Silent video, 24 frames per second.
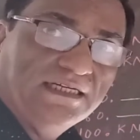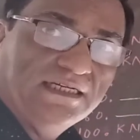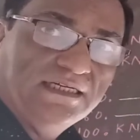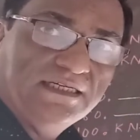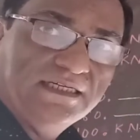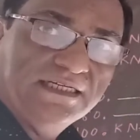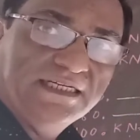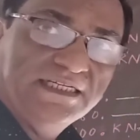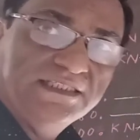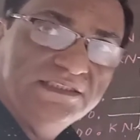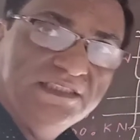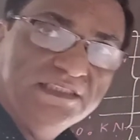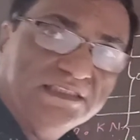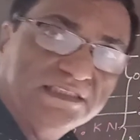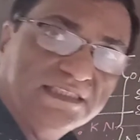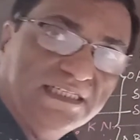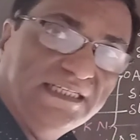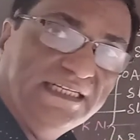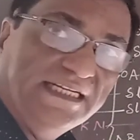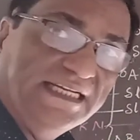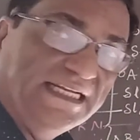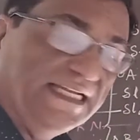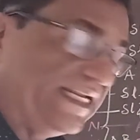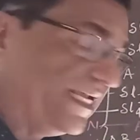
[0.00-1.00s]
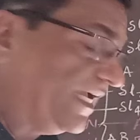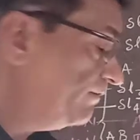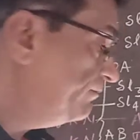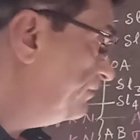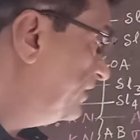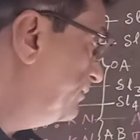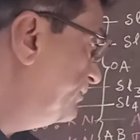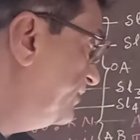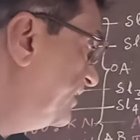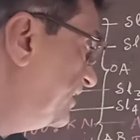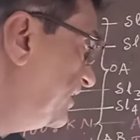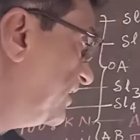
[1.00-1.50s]
resisting area
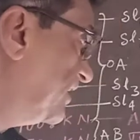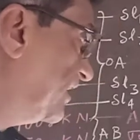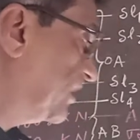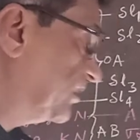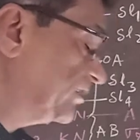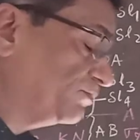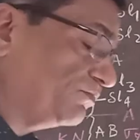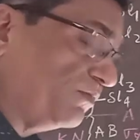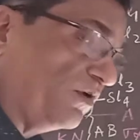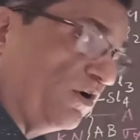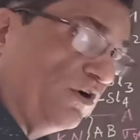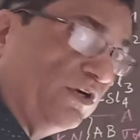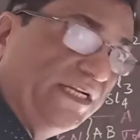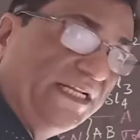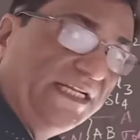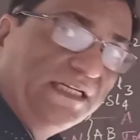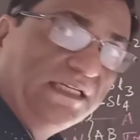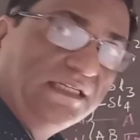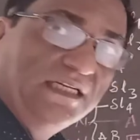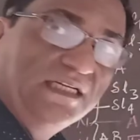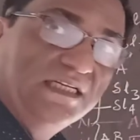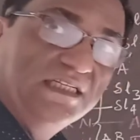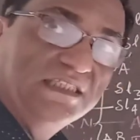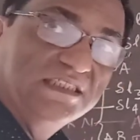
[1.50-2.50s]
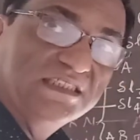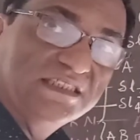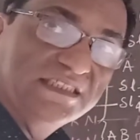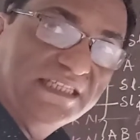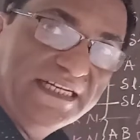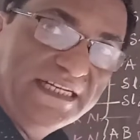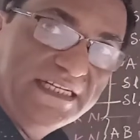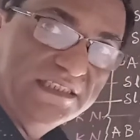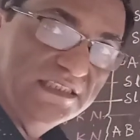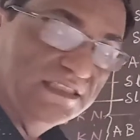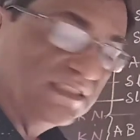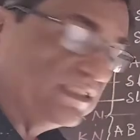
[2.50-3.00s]
will be the corresponding
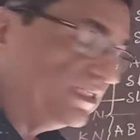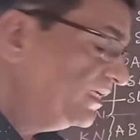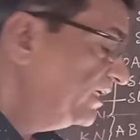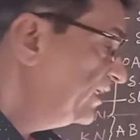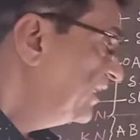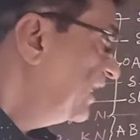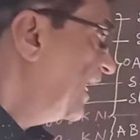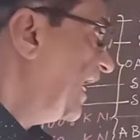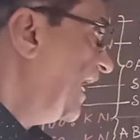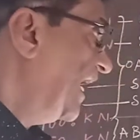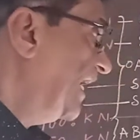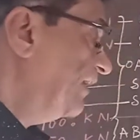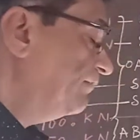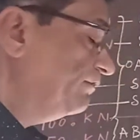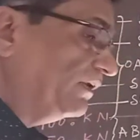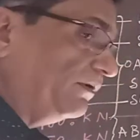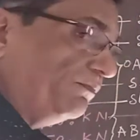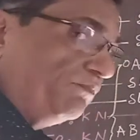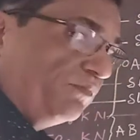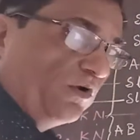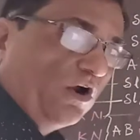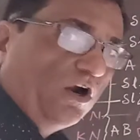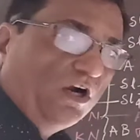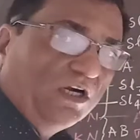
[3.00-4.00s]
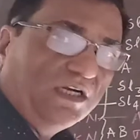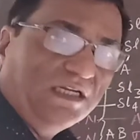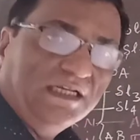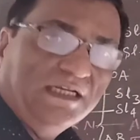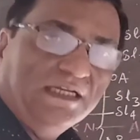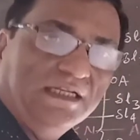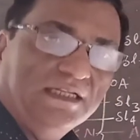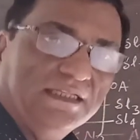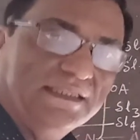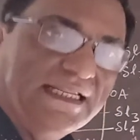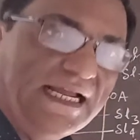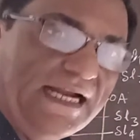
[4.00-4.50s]
stress. I will
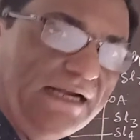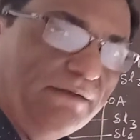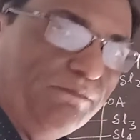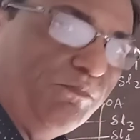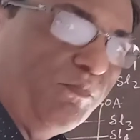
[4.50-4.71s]
plot that